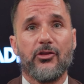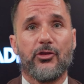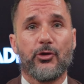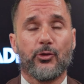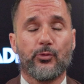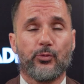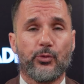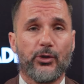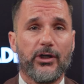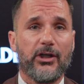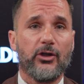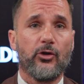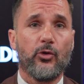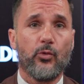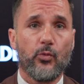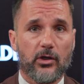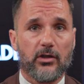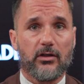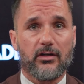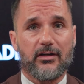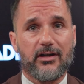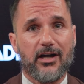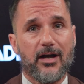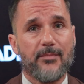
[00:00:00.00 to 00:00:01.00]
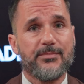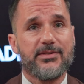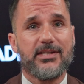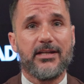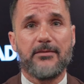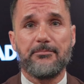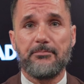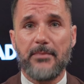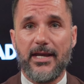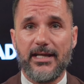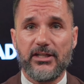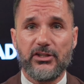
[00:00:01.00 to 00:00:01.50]
The real work comes
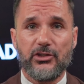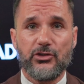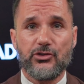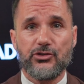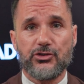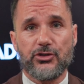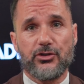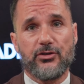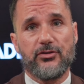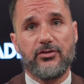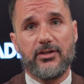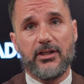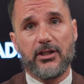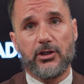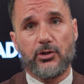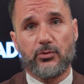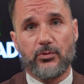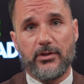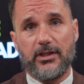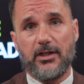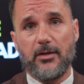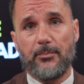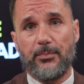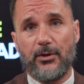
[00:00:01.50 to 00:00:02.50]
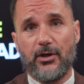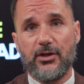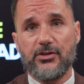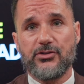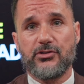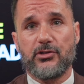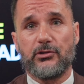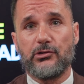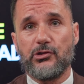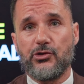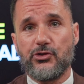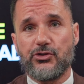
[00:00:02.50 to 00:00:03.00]
in making sure the agreed upon
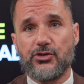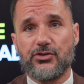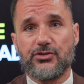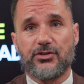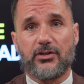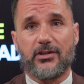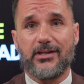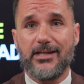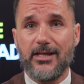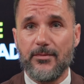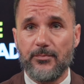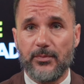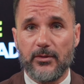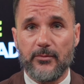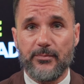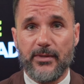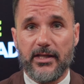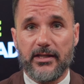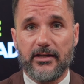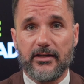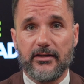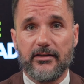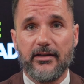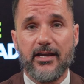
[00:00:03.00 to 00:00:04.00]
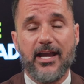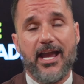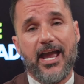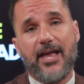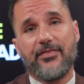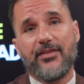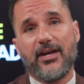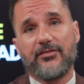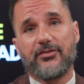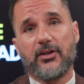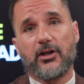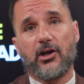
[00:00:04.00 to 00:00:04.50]
solutions are implemented
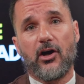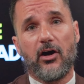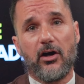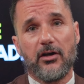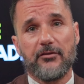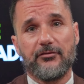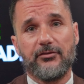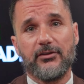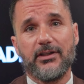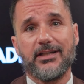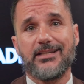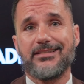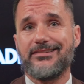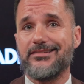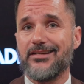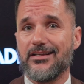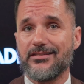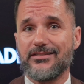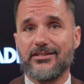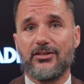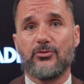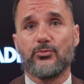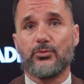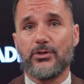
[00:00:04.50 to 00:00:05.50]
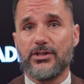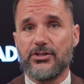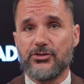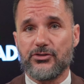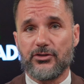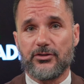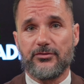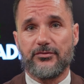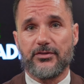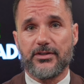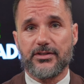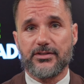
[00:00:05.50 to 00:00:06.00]
and that the conflict doesn't
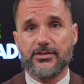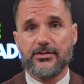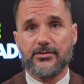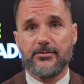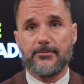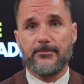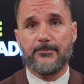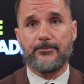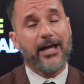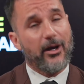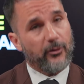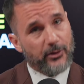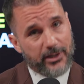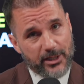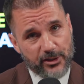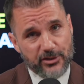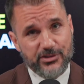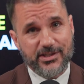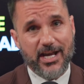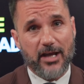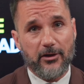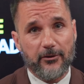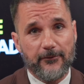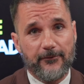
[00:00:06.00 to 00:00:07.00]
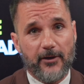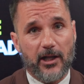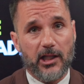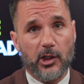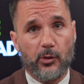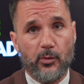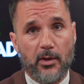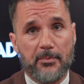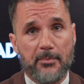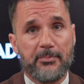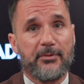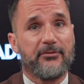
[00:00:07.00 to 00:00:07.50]
resurface. Now here's how to
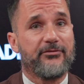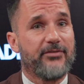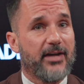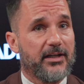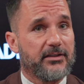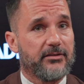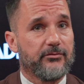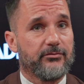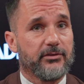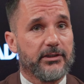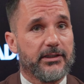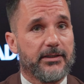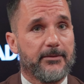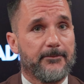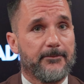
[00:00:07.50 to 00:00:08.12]
follow up effectively.